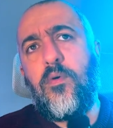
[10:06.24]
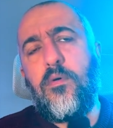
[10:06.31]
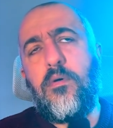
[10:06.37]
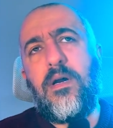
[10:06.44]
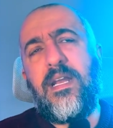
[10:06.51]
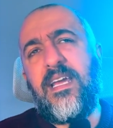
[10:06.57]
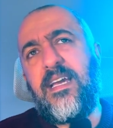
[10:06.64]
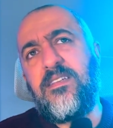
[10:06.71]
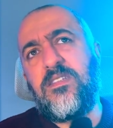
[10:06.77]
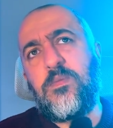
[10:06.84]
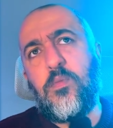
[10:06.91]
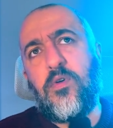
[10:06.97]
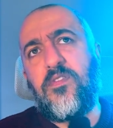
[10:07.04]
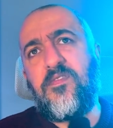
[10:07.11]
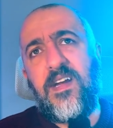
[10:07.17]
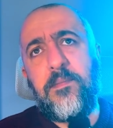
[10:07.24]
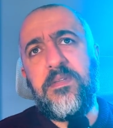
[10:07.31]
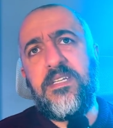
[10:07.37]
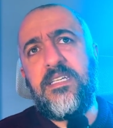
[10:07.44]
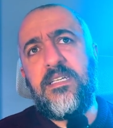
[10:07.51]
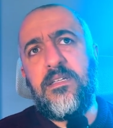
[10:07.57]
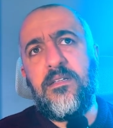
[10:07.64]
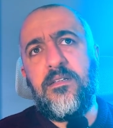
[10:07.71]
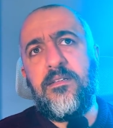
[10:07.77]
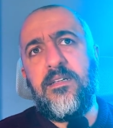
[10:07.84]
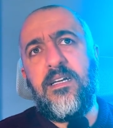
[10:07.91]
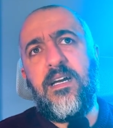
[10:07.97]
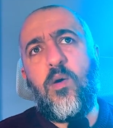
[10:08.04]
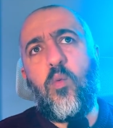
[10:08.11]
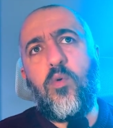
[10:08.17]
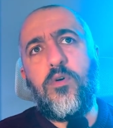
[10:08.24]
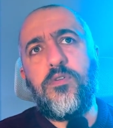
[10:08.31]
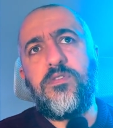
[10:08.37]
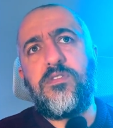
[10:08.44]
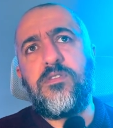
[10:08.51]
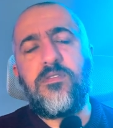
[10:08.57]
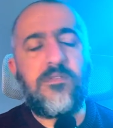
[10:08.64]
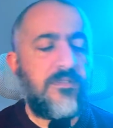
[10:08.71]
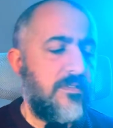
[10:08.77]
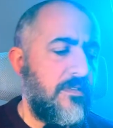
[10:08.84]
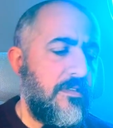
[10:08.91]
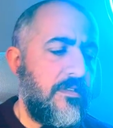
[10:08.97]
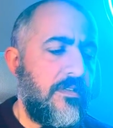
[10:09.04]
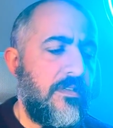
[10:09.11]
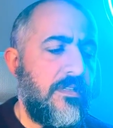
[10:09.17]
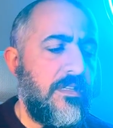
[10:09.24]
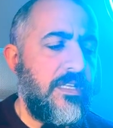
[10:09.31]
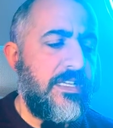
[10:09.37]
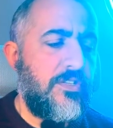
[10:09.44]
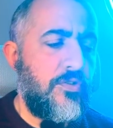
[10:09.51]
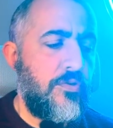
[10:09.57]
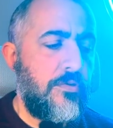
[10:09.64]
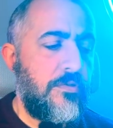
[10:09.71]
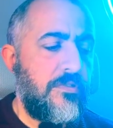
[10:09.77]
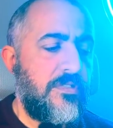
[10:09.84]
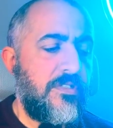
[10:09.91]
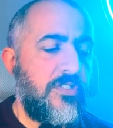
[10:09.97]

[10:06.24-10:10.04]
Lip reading: and I guess it's more family, was Le Tour Des